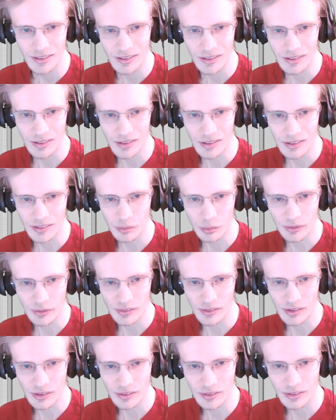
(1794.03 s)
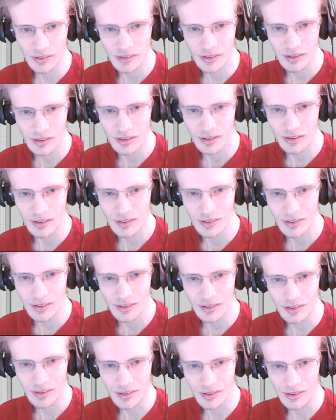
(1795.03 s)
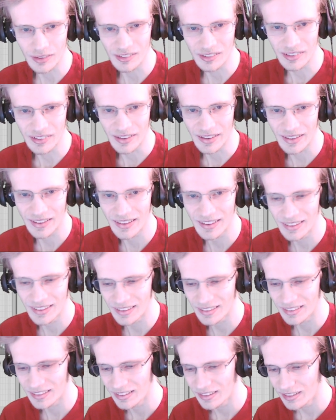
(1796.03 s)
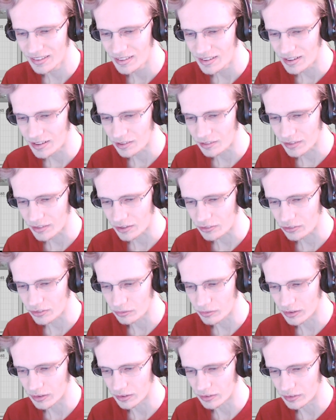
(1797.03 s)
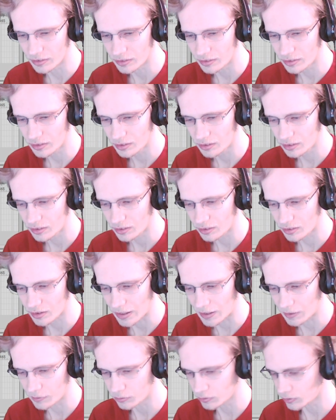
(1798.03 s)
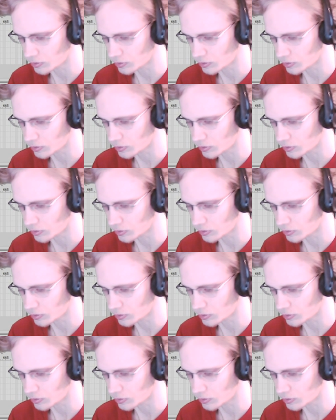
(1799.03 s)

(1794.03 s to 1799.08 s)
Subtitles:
Yeah, thanks, Princess. That's okay. I don't actually really have